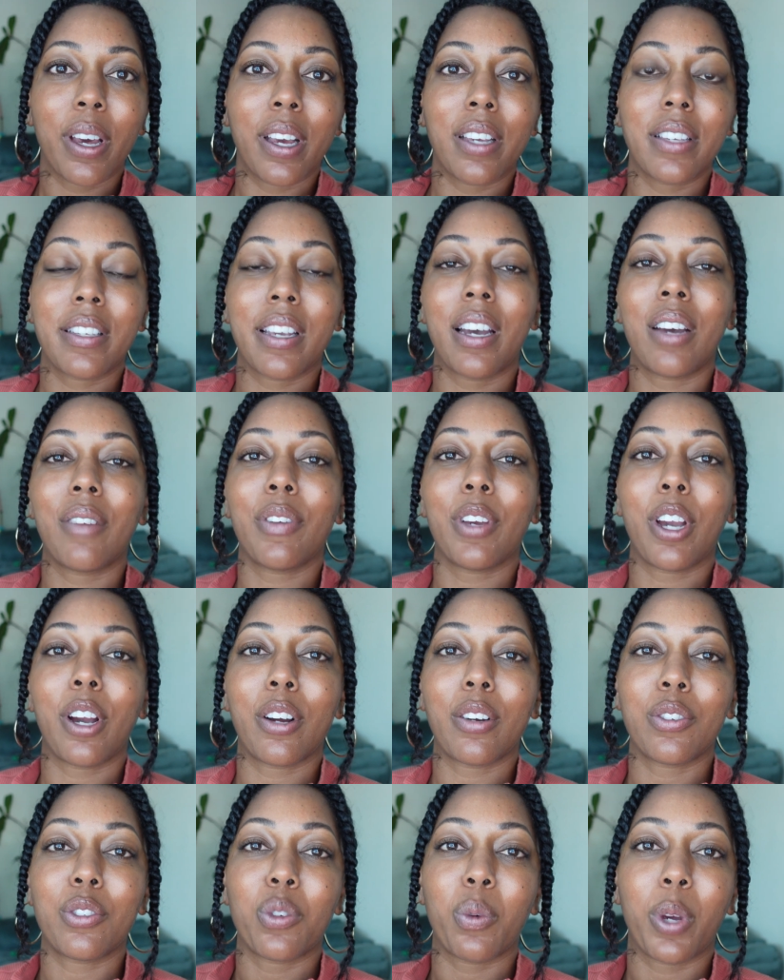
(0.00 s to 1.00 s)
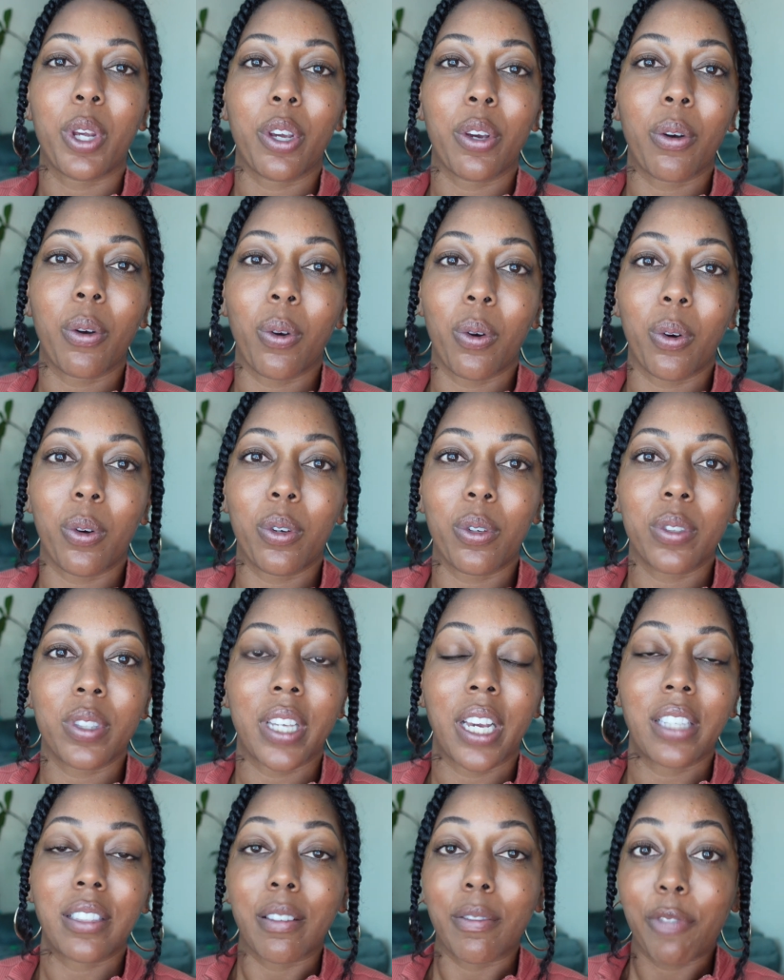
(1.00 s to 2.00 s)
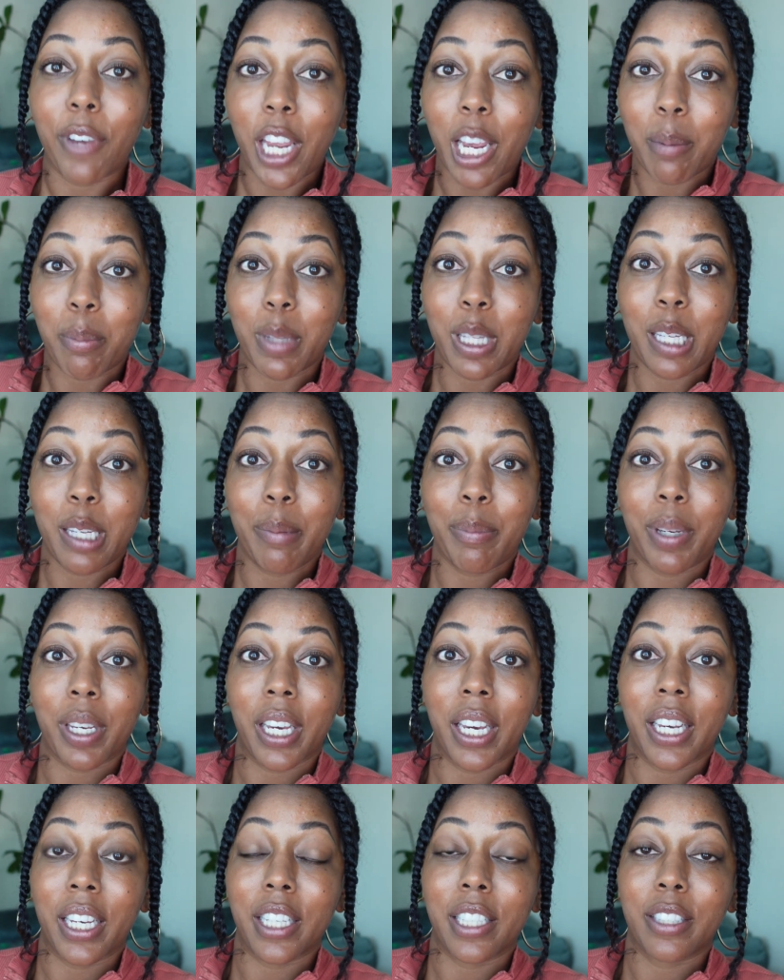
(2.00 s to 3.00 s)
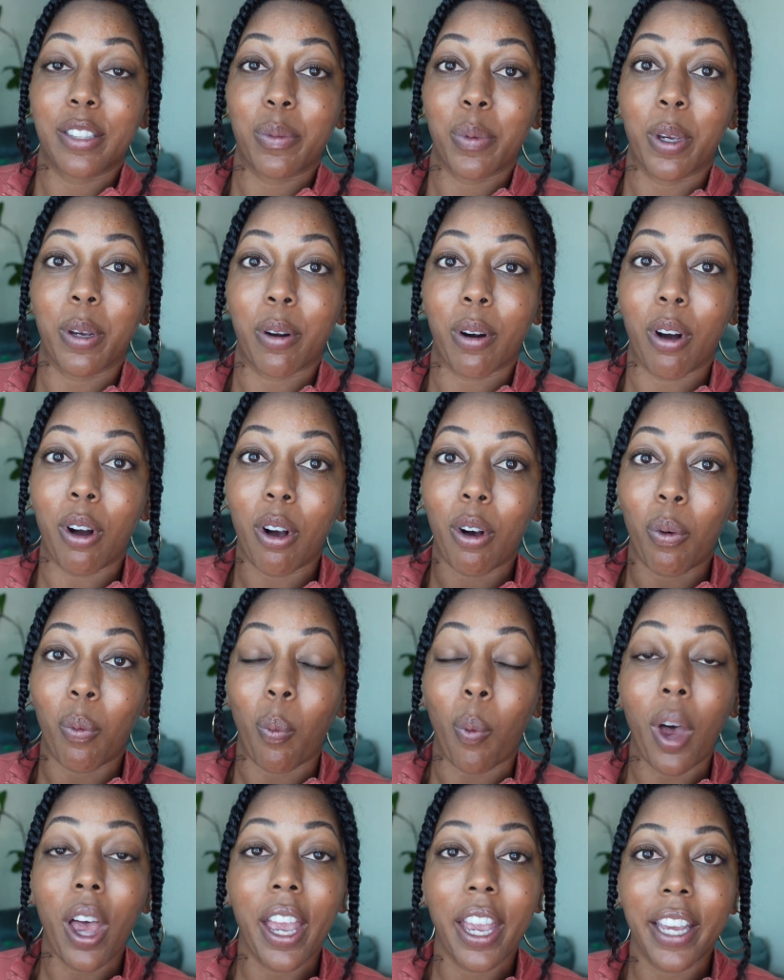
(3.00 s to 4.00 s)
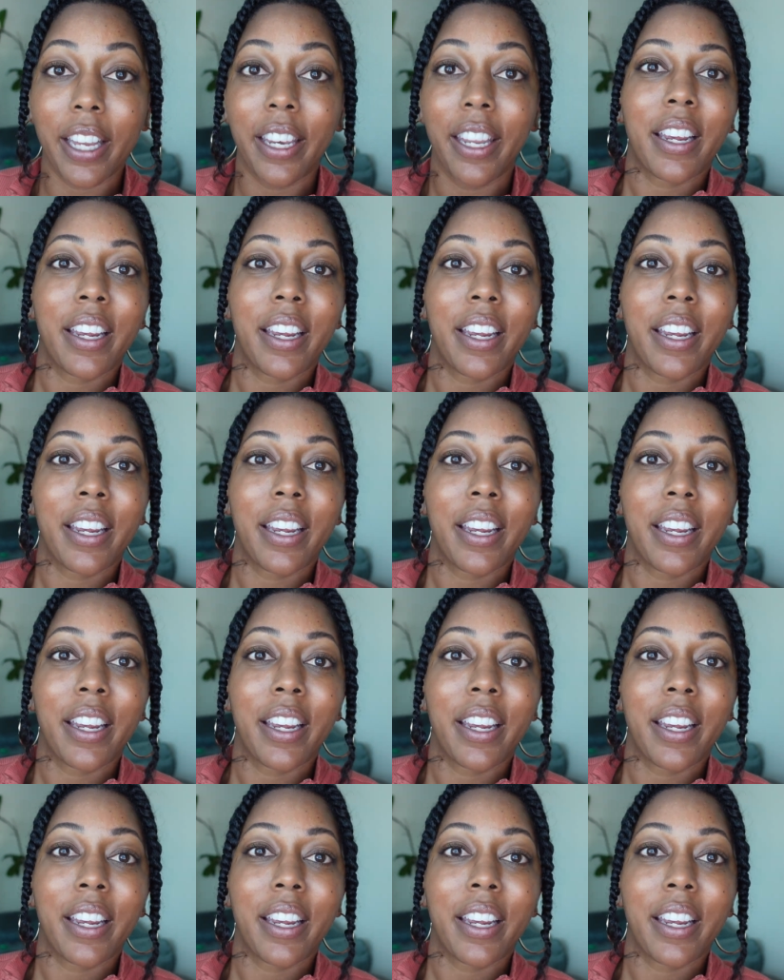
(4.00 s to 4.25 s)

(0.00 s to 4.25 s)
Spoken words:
us having our joint goals as a family, because we are all one,